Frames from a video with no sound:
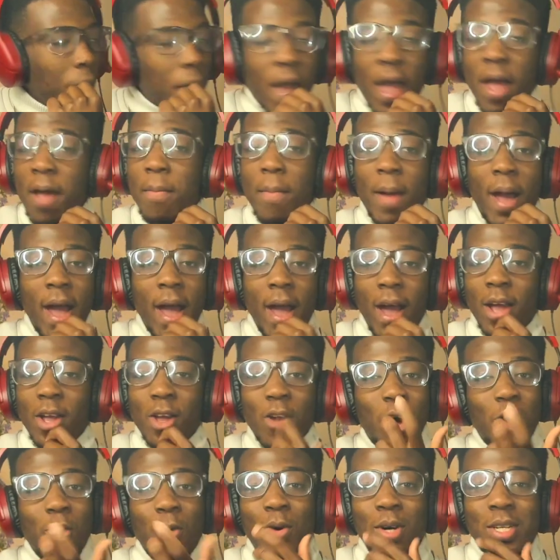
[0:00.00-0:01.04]
Hey, man,
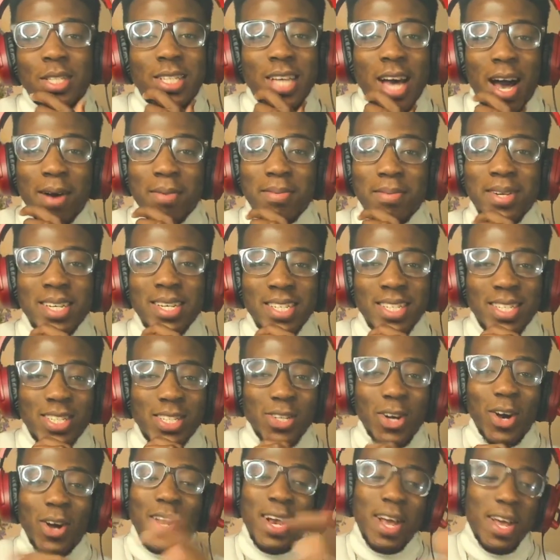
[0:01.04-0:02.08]
y'all know what time it is.
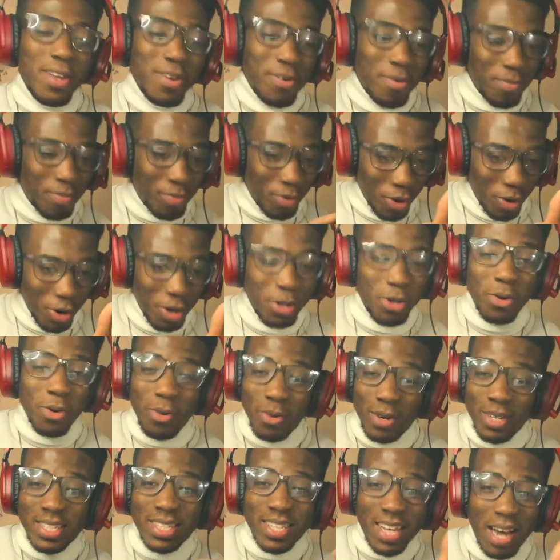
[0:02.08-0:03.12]
Y'all let your boy know
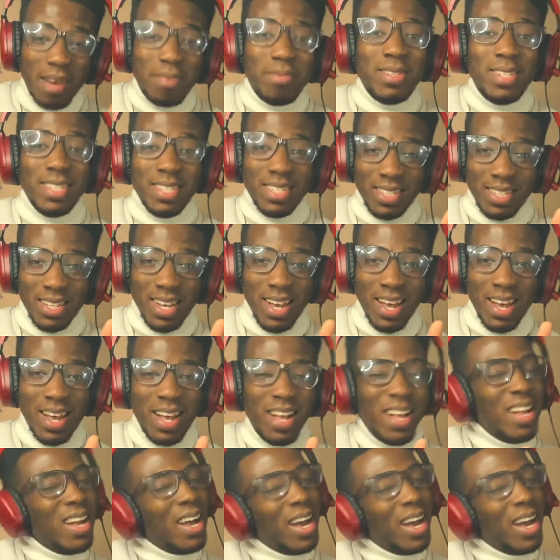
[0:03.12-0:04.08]
what time it is, yeah?